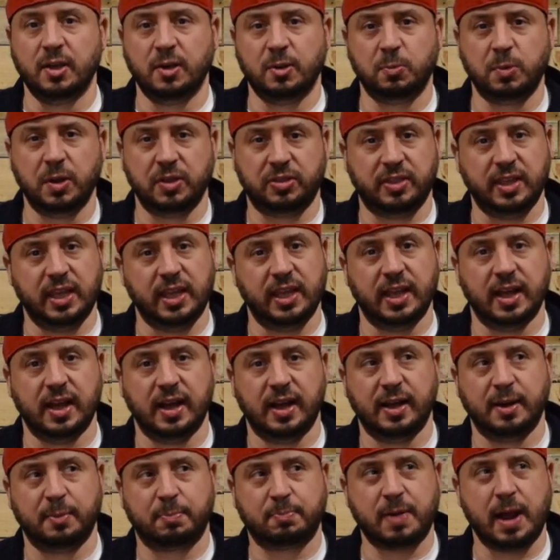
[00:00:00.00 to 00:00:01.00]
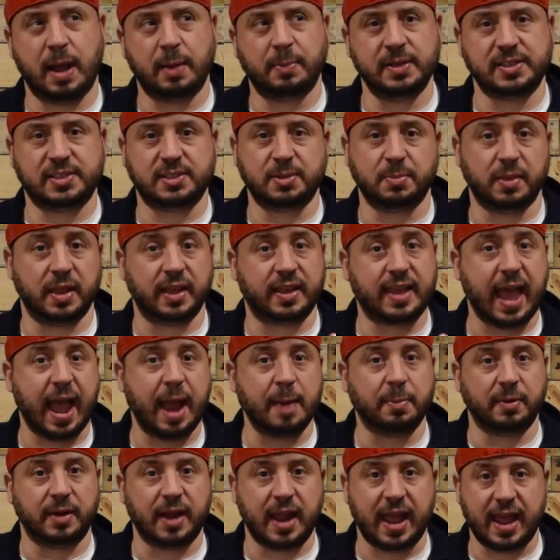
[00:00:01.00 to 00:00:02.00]
with the uh, probably some of the
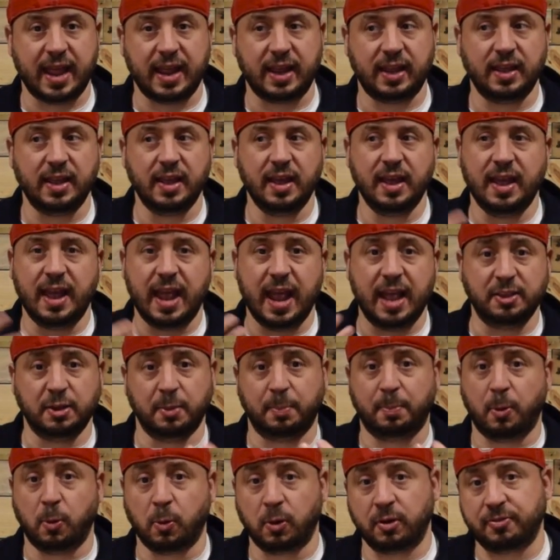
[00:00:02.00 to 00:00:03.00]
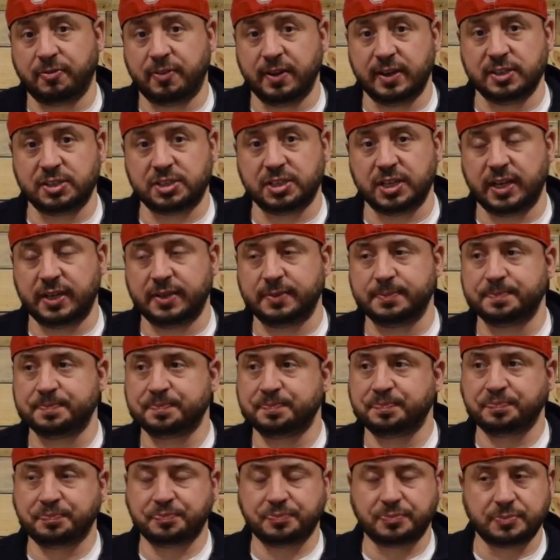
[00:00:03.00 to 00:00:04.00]
Cabernet and the port finishing.
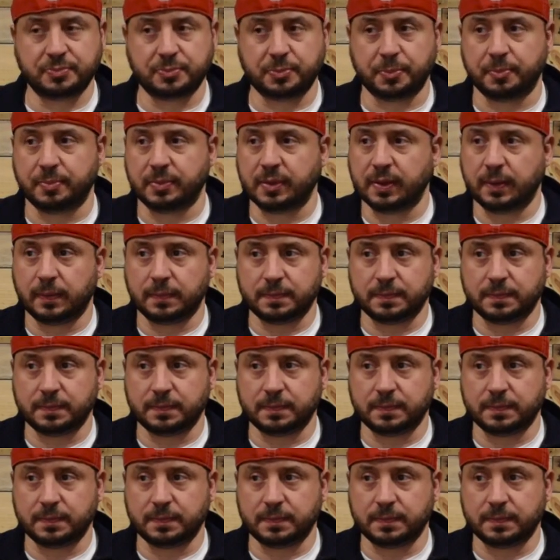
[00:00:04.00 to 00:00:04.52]
Mm.